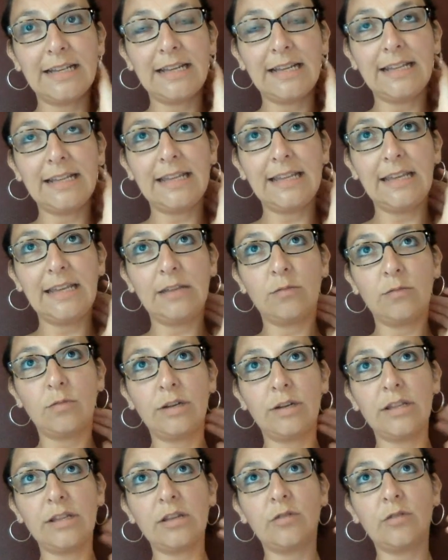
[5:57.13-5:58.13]
I think
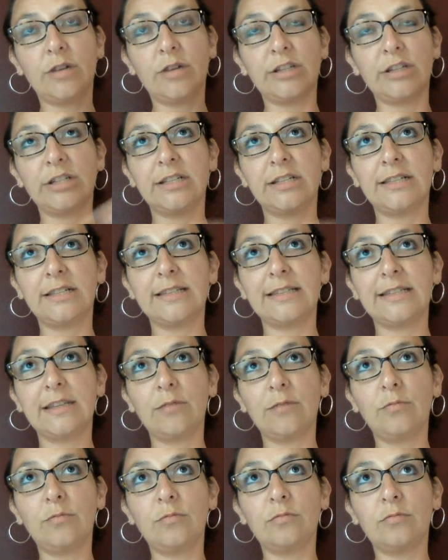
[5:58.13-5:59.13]
one of the questions that